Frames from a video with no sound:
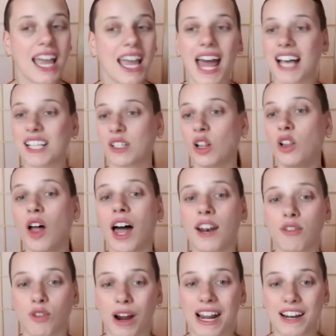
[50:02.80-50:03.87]
has a lot
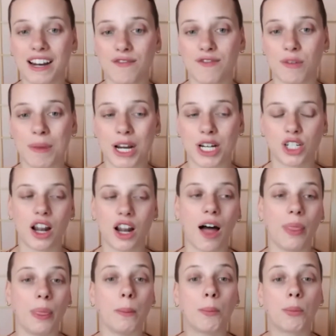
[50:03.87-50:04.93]
of great information
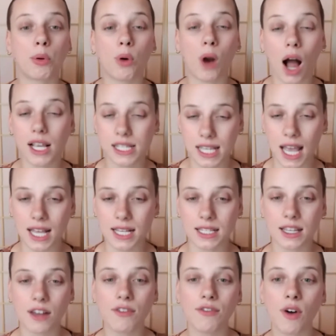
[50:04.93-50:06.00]
on the process
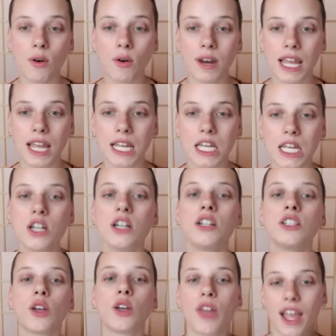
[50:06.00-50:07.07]
of voting
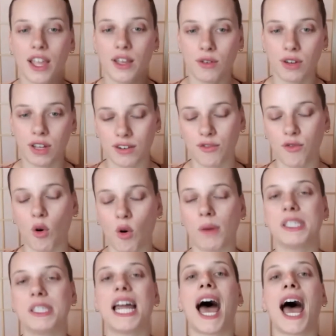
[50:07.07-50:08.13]
so that you can inform
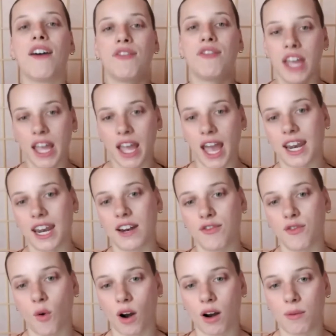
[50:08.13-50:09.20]
staff and
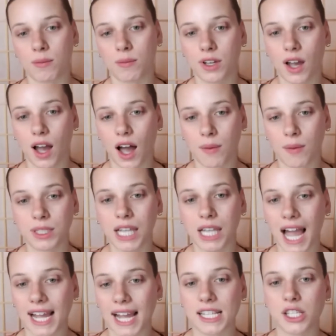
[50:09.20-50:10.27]
inform
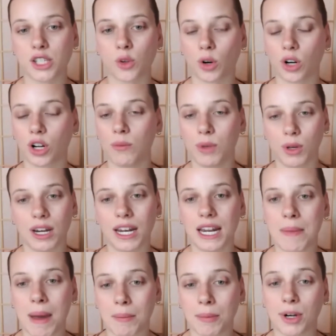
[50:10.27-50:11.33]
clients or community
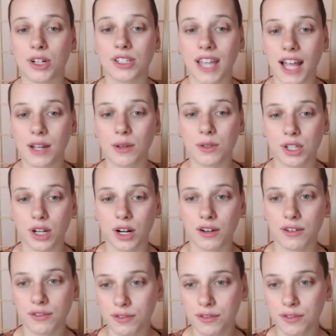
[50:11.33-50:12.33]
members that you serve.